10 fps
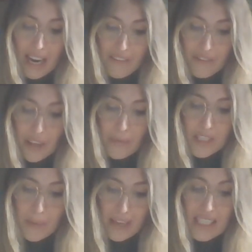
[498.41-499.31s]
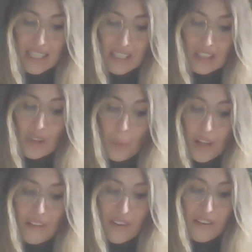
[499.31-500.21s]
every respect ill
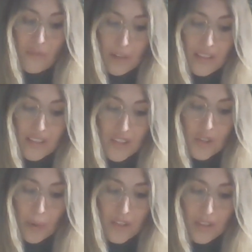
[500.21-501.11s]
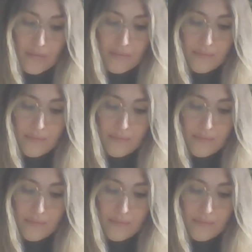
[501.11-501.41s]
qualified for the situation.